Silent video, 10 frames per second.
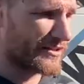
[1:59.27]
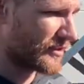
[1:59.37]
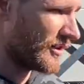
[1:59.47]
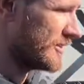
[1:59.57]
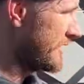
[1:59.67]

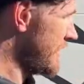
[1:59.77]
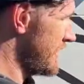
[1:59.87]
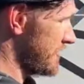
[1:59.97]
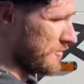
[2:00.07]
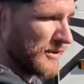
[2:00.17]
So
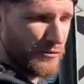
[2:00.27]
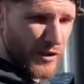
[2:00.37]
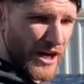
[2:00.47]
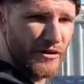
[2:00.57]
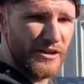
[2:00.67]
just be
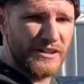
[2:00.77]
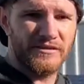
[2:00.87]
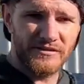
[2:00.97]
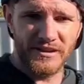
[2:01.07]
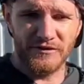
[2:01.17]
wary
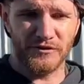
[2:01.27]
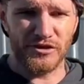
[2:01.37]
that if